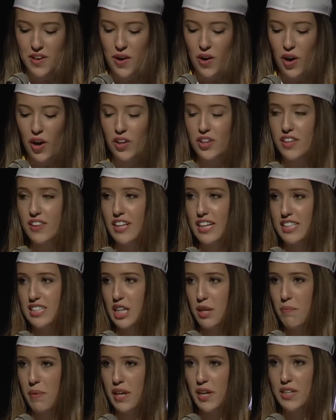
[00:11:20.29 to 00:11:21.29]
all the things
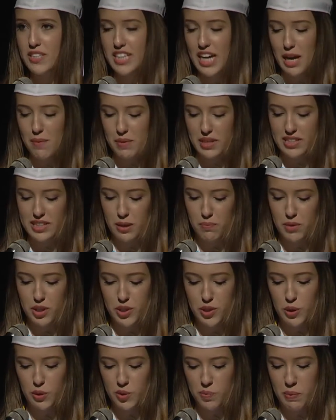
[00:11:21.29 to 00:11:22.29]
that made our time at Sumner
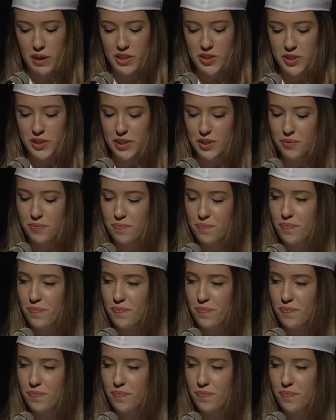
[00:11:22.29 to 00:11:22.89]
so special.